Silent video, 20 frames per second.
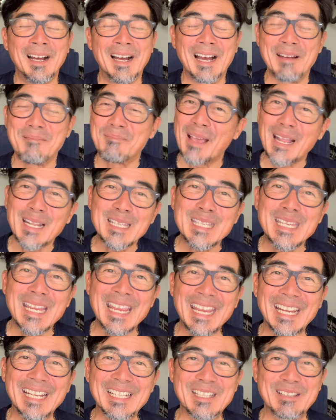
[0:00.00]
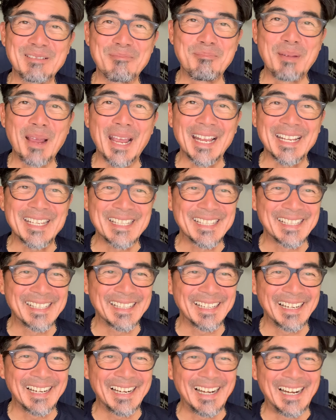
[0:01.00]
I'm not saying it's the best.
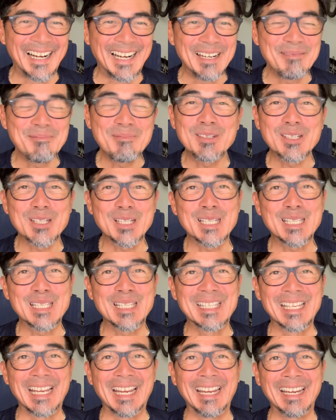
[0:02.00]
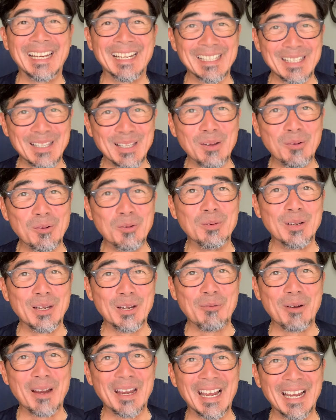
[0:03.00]
I'm just saying it's the only
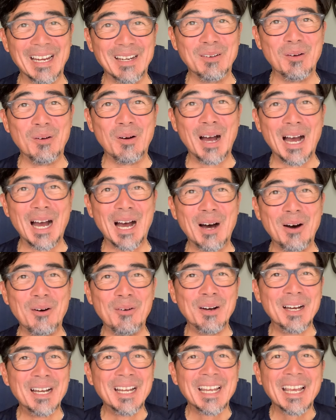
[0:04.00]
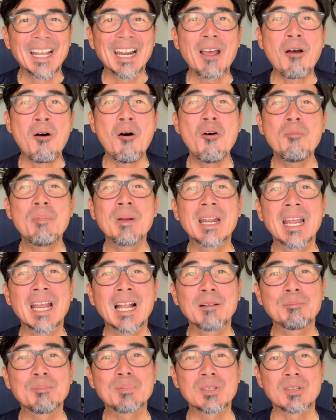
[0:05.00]
way I know how. And I hope it
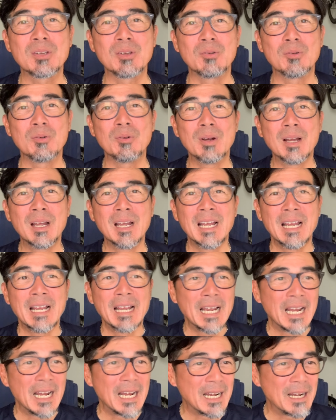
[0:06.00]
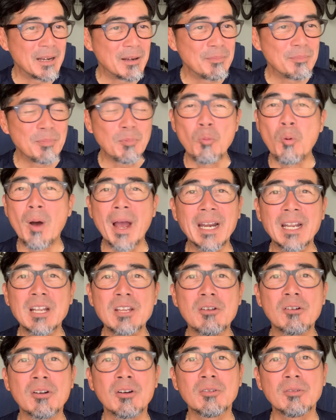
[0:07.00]
helps you widen
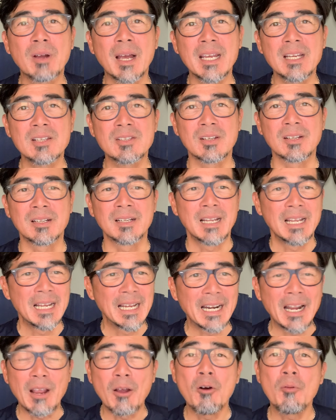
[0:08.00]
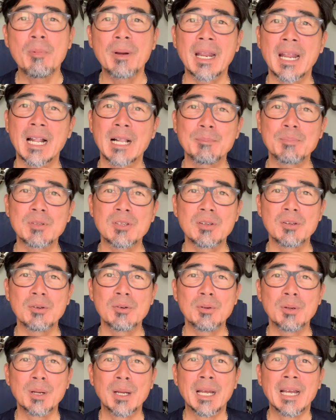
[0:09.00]
your horizon. And I hope it helps
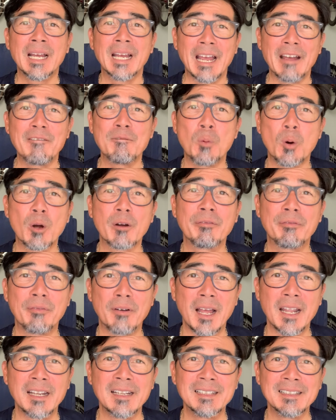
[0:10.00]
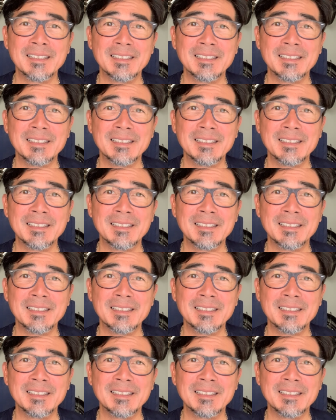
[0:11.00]
you have more fun.